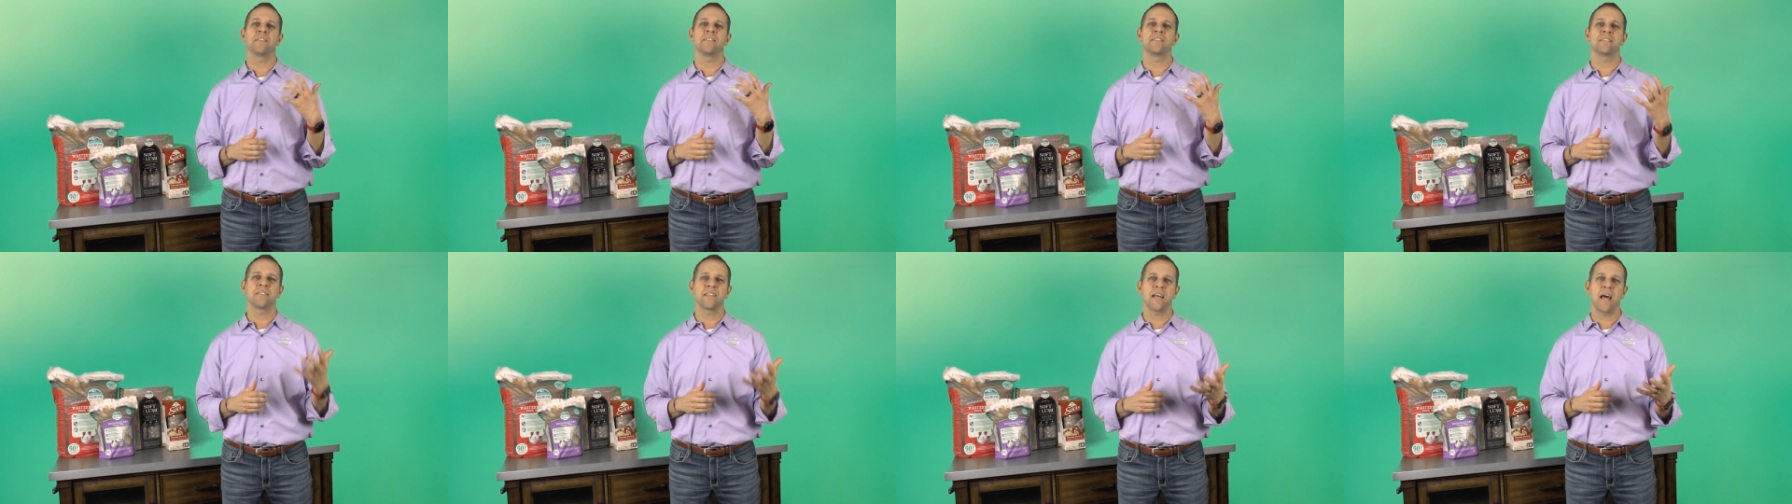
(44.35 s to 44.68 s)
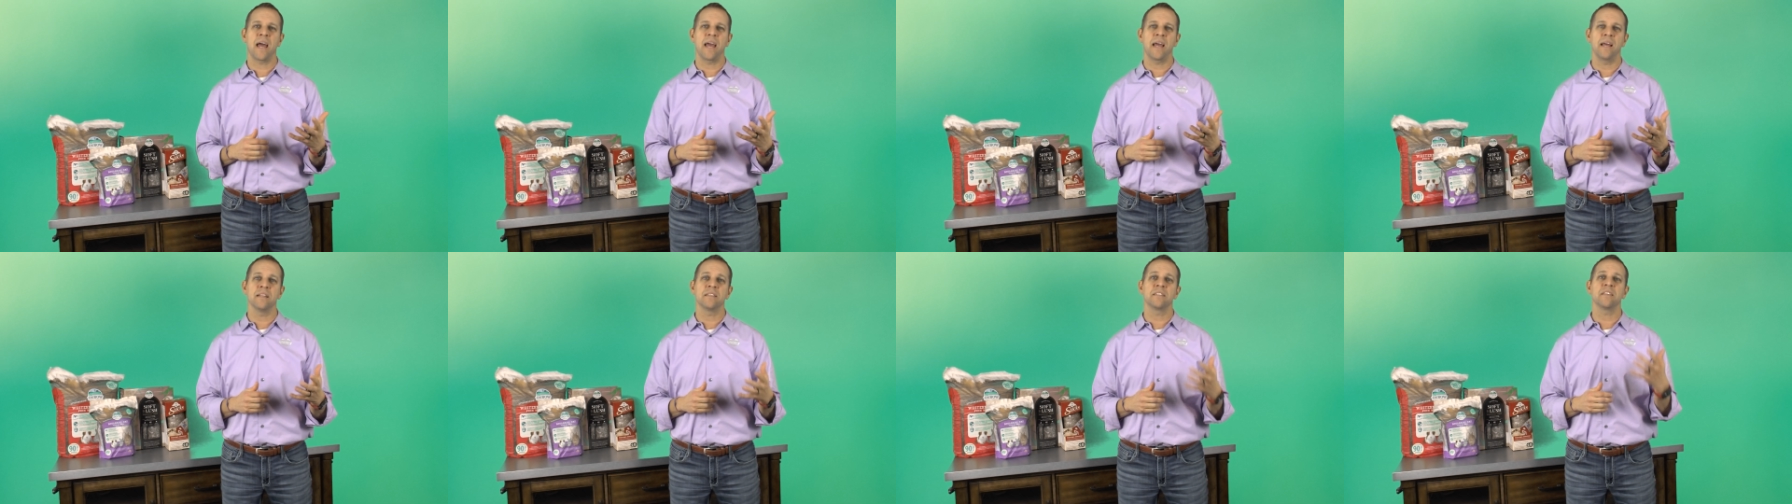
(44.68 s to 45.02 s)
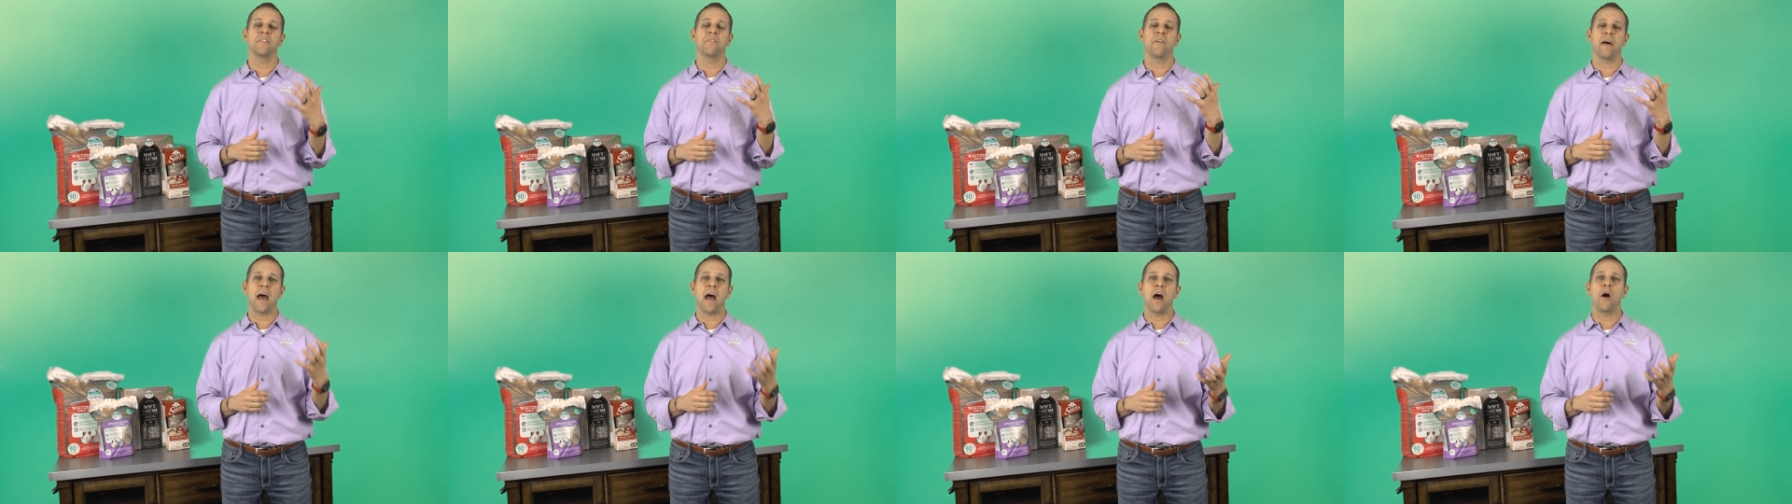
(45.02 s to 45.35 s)
the science
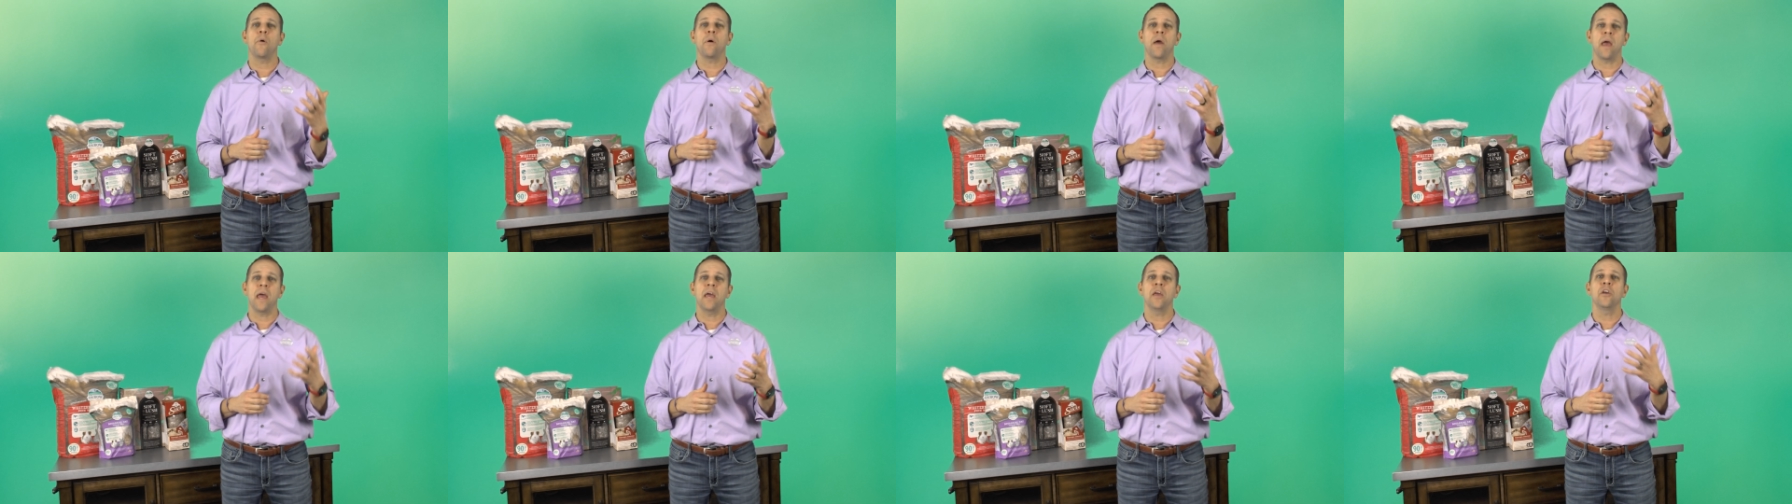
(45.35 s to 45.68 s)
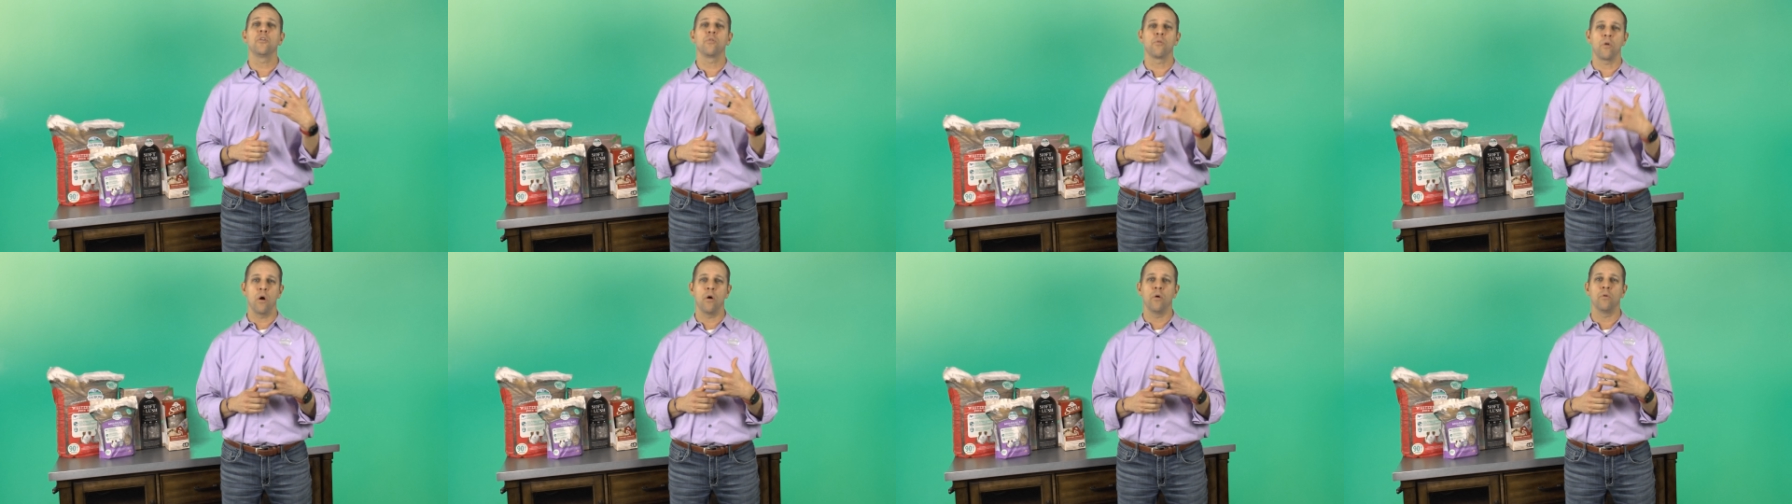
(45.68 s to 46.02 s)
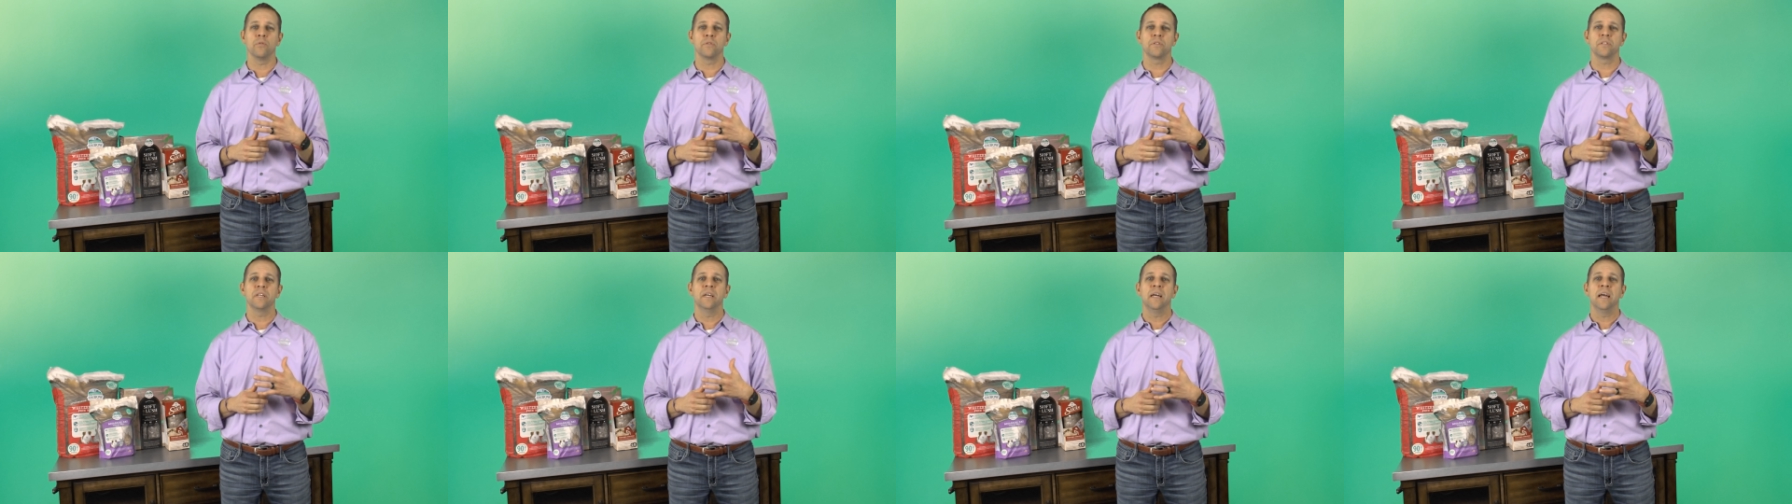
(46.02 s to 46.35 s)
of how hay
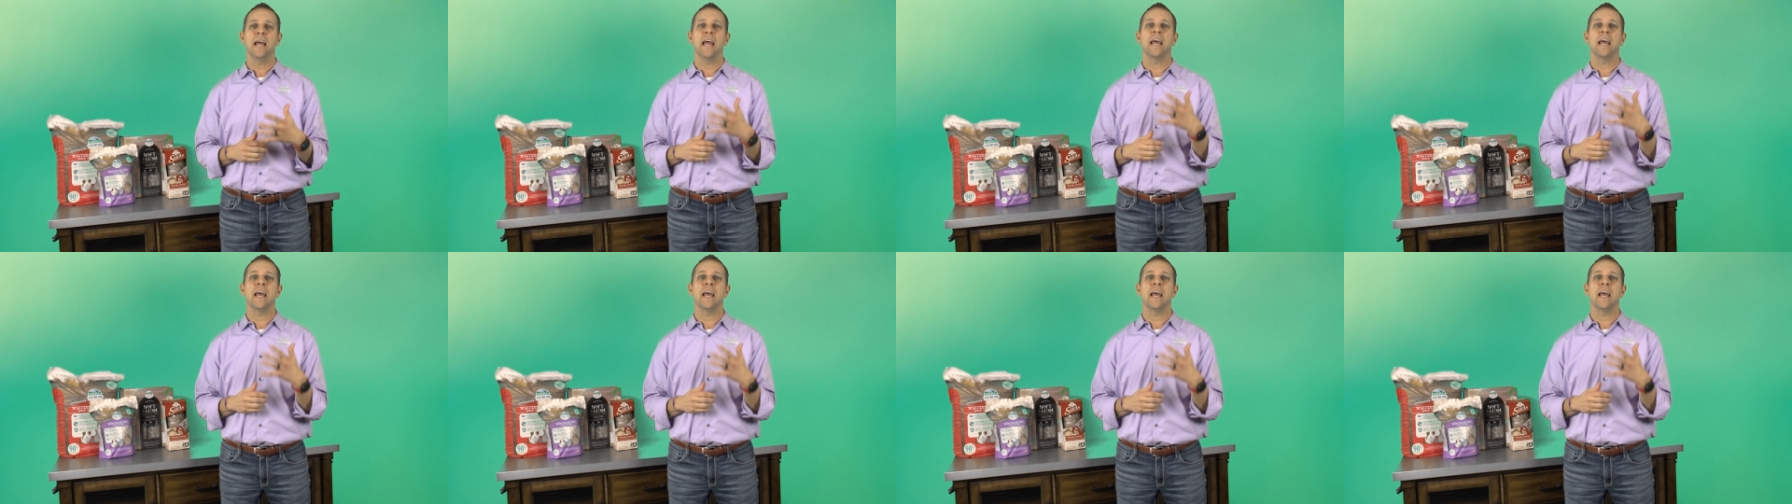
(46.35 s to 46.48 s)
grows